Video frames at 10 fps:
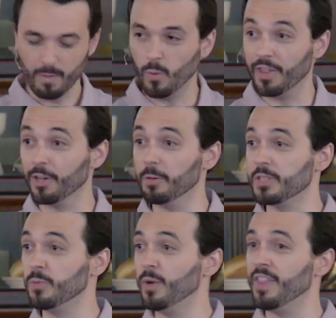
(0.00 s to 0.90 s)
whether it
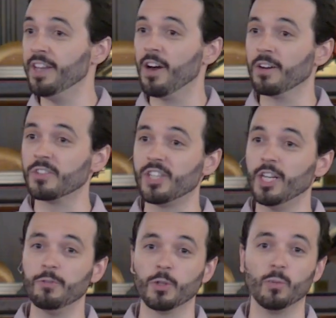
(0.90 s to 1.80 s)
was within
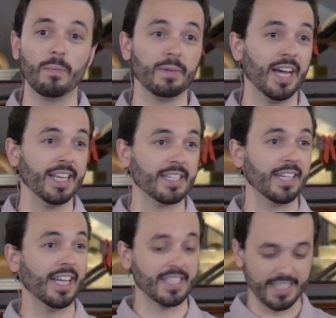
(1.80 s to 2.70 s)
ourselves or weaponized
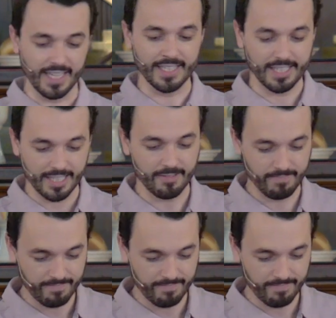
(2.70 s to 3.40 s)
against us.